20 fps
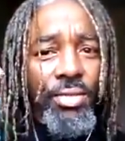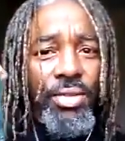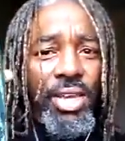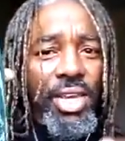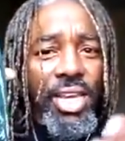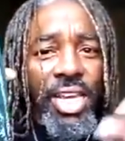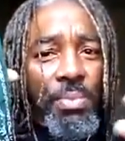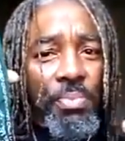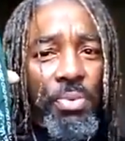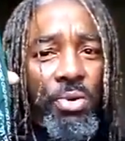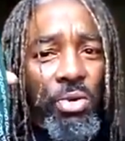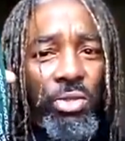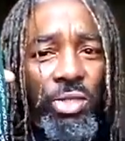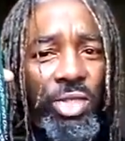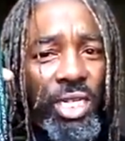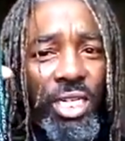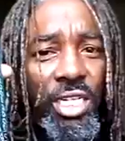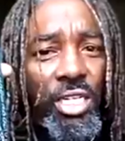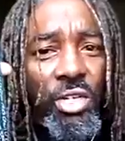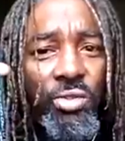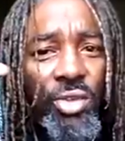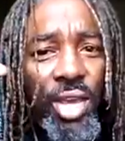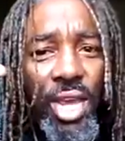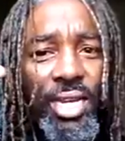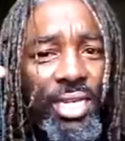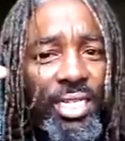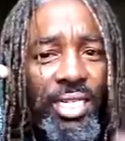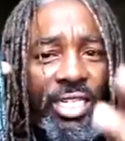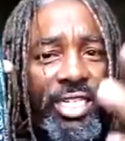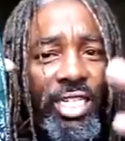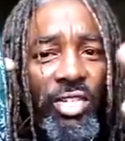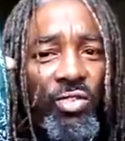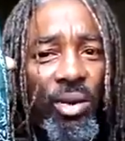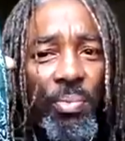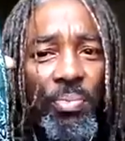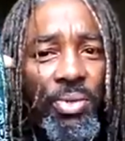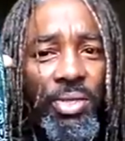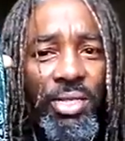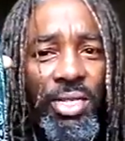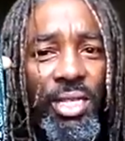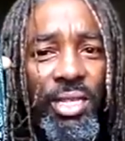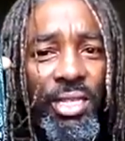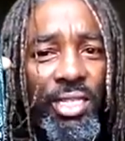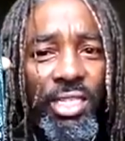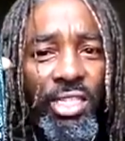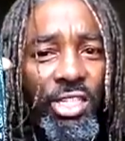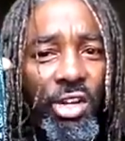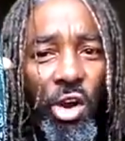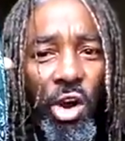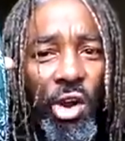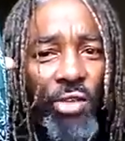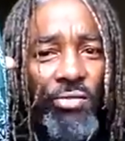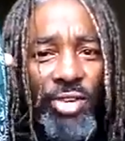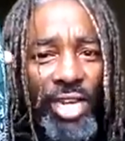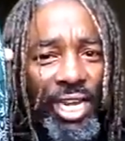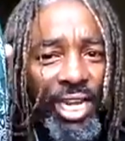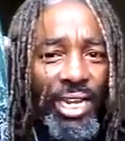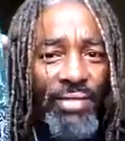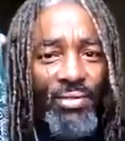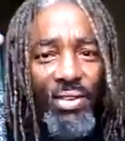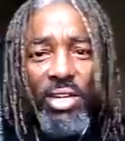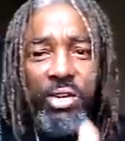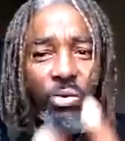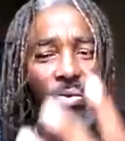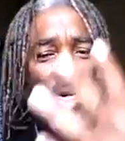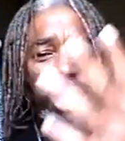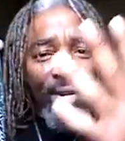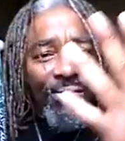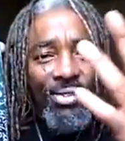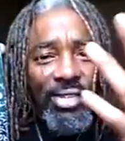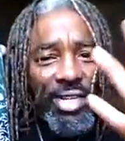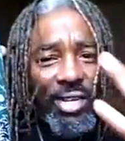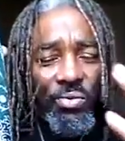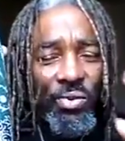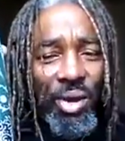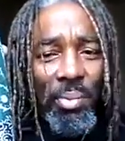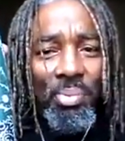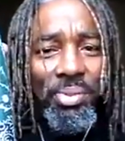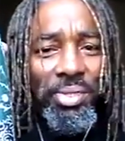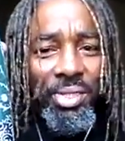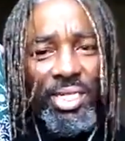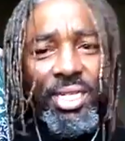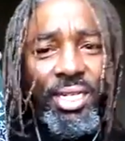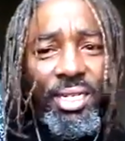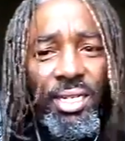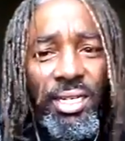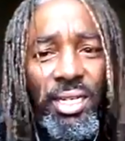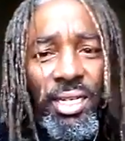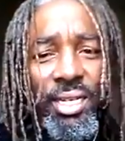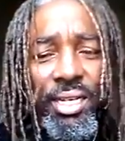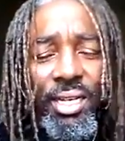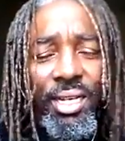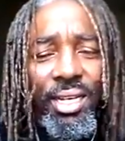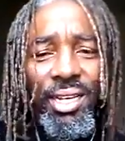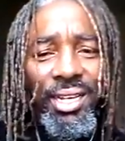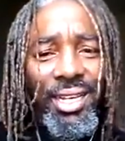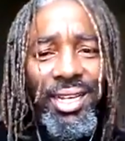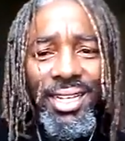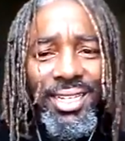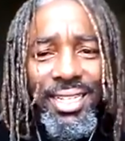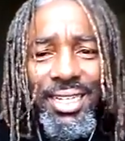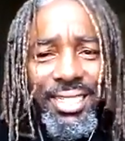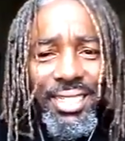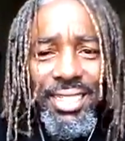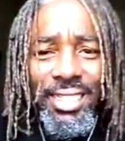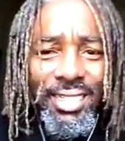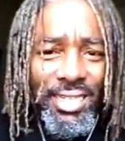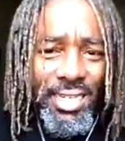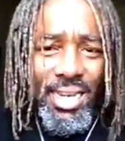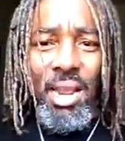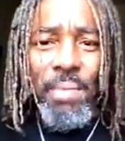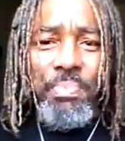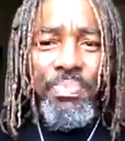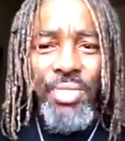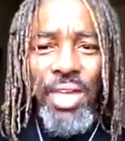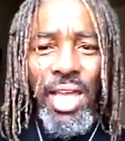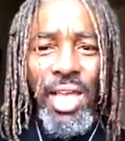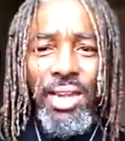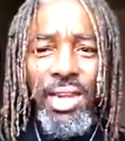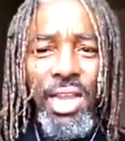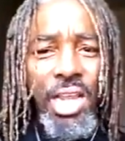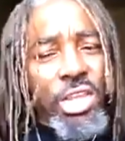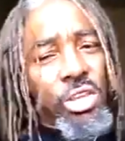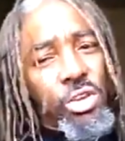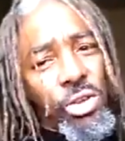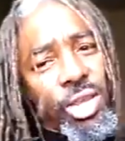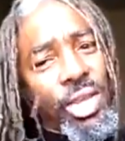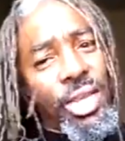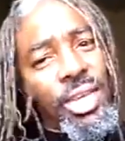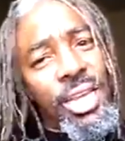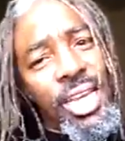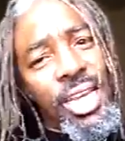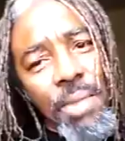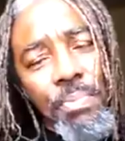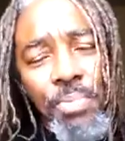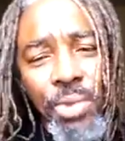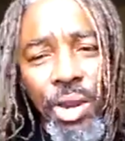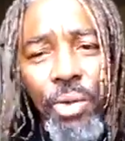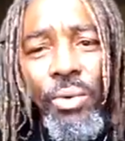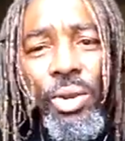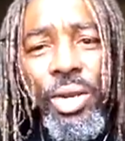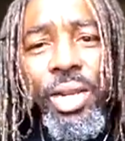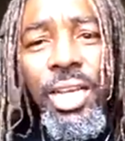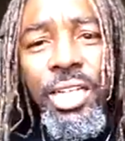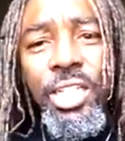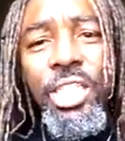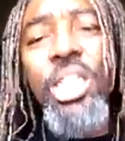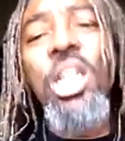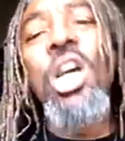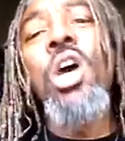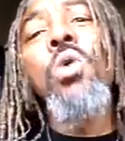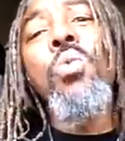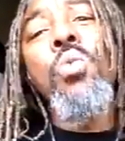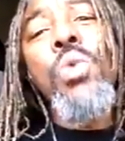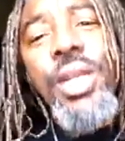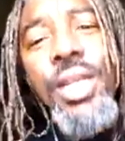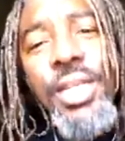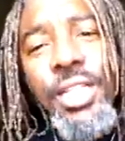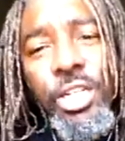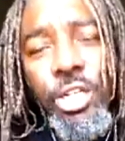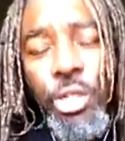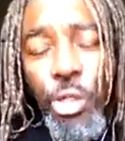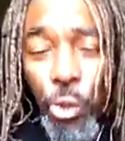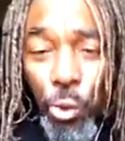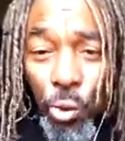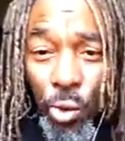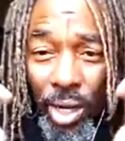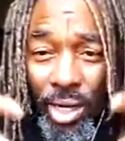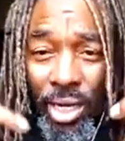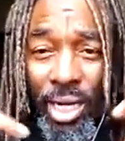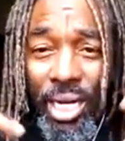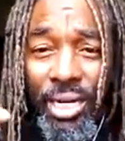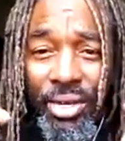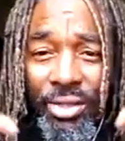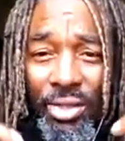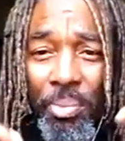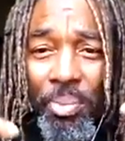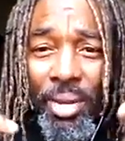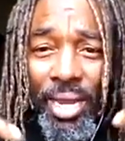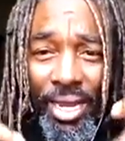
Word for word: The Hebrews can do that and still represent the Star of David or whatever they represent. It doesn't stop that. You can keep your religion. We need to join under the